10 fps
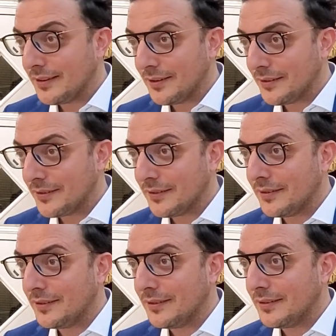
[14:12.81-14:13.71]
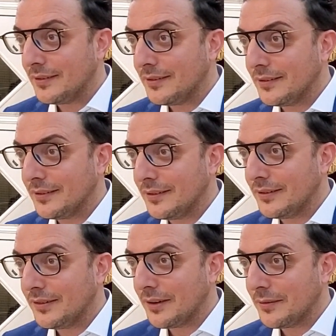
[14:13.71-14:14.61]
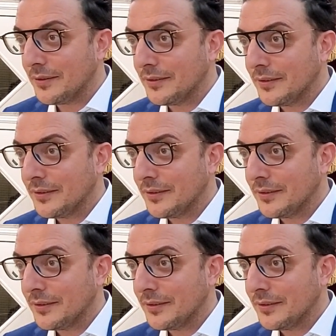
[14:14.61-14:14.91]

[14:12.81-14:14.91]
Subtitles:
dinners in general,